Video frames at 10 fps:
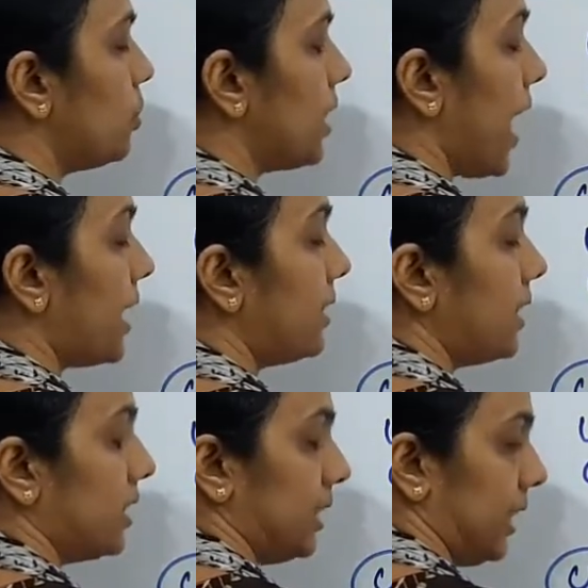to tan
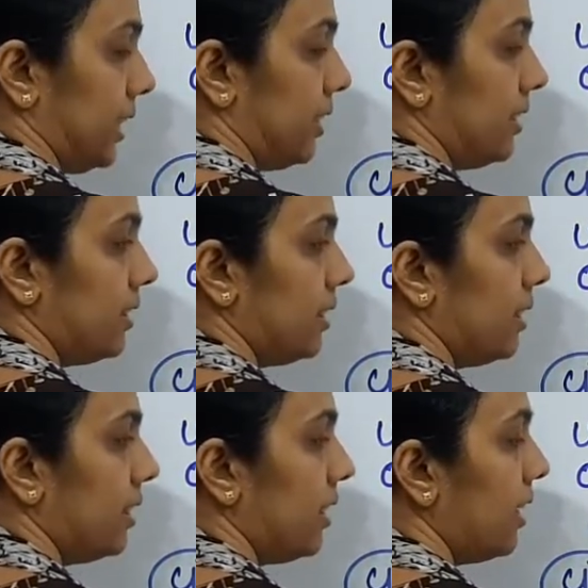30,
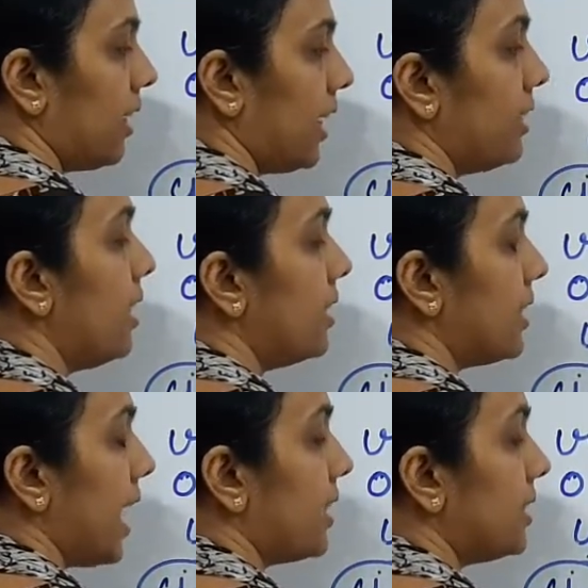right?
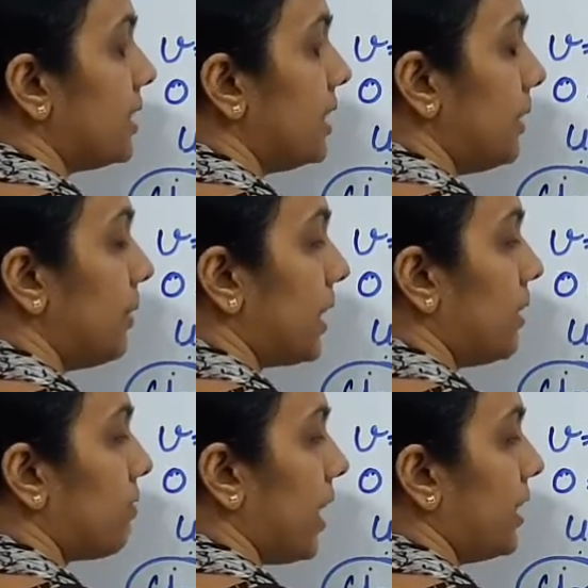Tan 30, we
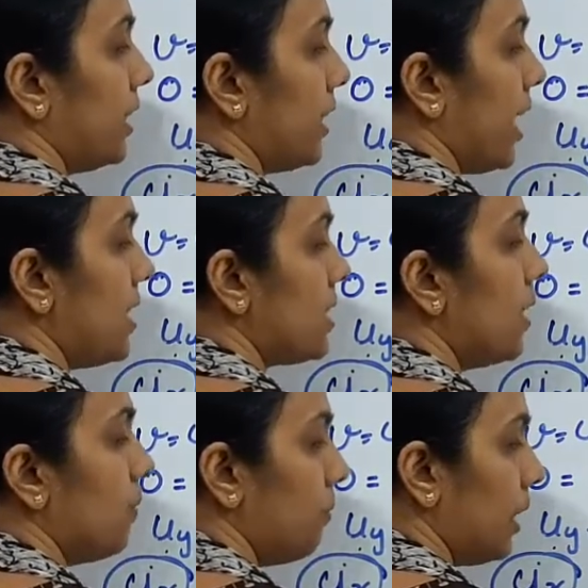can find it as
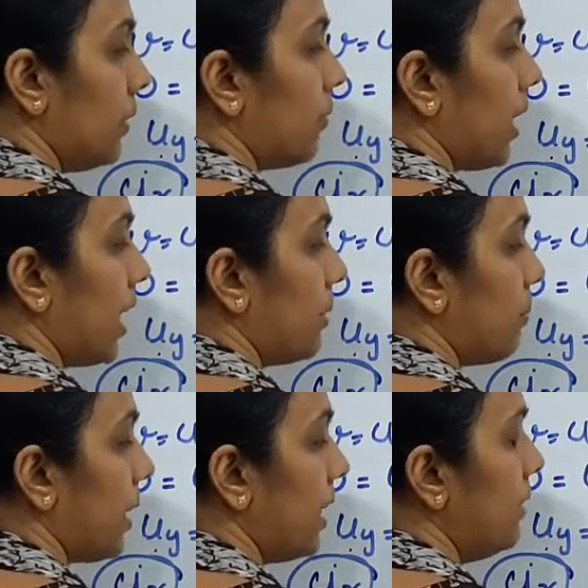vy
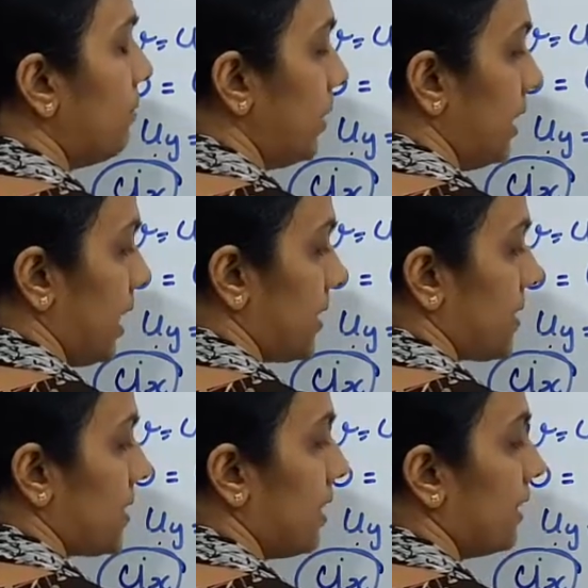by
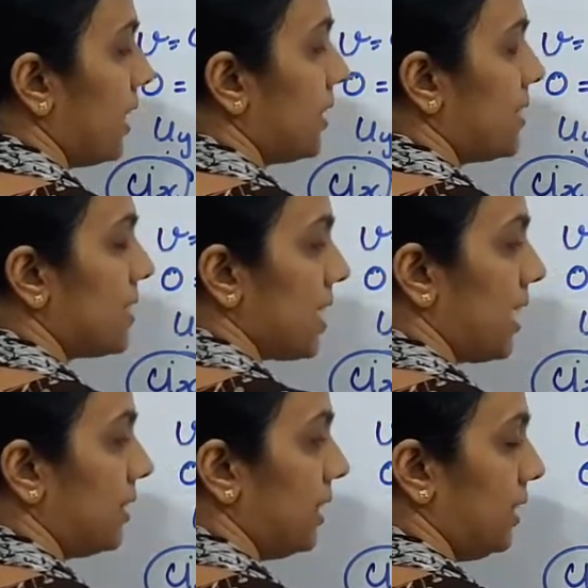vx, that is
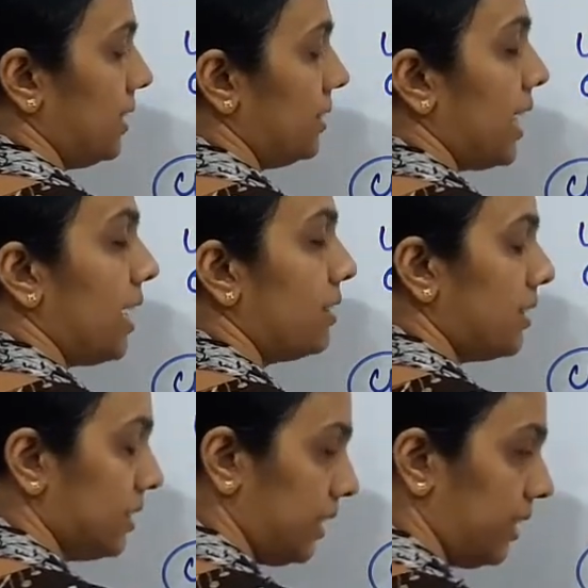tan
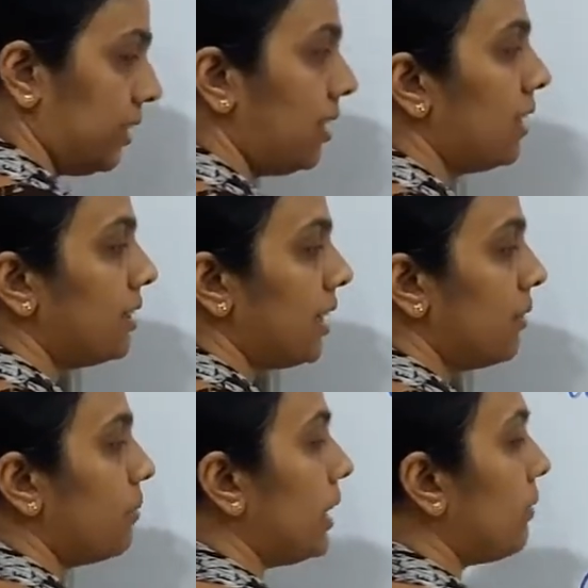30.
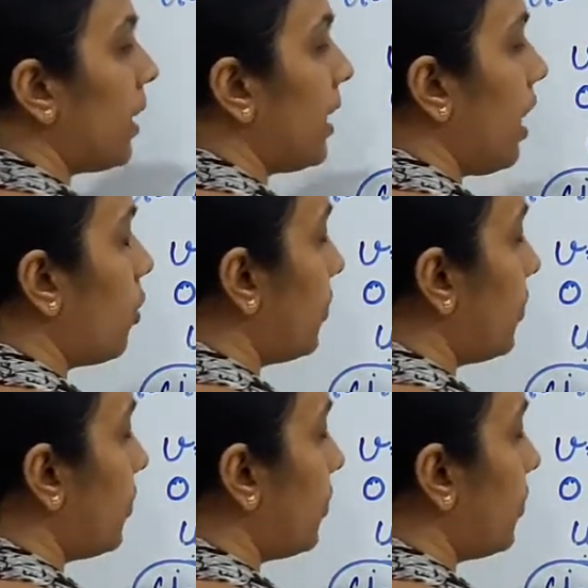Then Vy, how